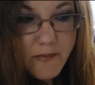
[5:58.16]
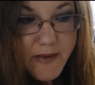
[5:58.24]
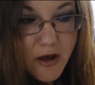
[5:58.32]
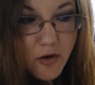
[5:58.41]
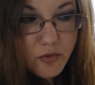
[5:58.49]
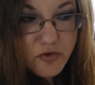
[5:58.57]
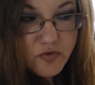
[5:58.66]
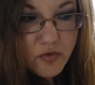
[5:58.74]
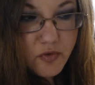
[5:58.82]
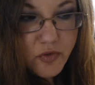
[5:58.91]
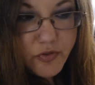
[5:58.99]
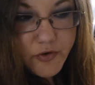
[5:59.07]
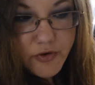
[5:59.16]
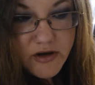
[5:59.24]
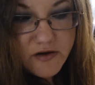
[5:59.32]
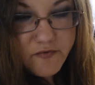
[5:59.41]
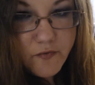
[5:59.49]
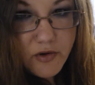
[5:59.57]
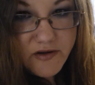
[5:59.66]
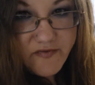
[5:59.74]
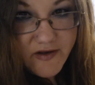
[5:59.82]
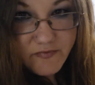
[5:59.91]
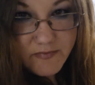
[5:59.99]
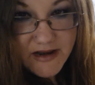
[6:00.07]
about 30 to
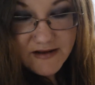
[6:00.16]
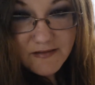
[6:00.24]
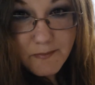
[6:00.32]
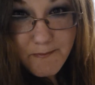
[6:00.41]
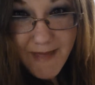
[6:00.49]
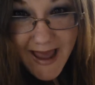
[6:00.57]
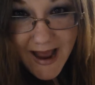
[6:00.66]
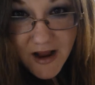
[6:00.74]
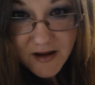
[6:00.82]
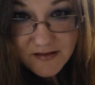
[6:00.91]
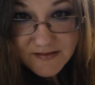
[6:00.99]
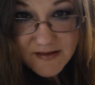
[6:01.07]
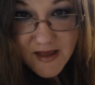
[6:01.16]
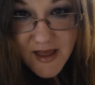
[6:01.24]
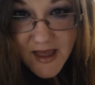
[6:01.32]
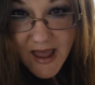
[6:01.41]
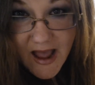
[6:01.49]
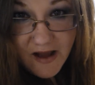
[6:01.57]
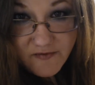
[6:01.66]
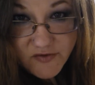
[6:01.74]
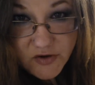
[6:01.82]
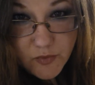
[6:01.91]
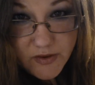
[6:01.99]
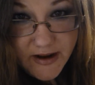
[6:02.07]
45 minutes max
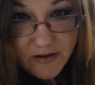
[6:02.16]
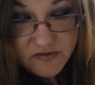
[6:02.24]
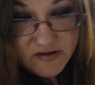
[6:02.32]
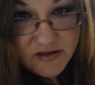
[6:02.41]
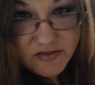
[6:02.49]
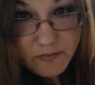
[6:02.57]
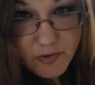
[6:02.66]
after you work out to get the